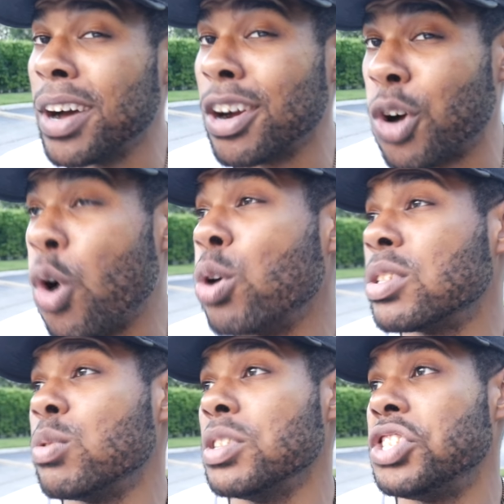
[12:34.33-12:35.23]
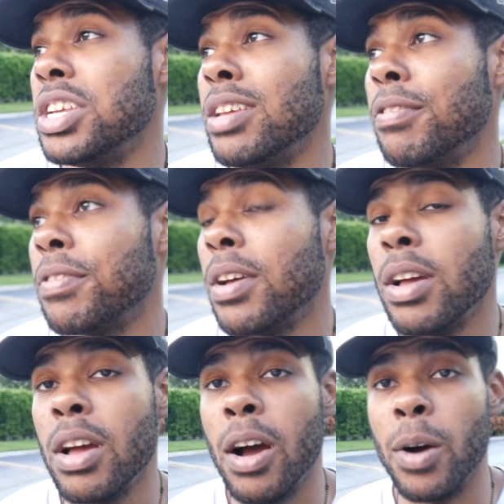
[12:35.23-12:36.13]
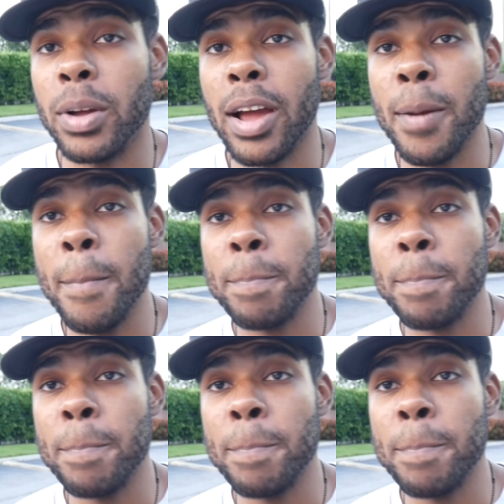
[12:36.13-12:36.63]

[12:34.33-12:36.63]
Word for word: a goal to achieve, okay?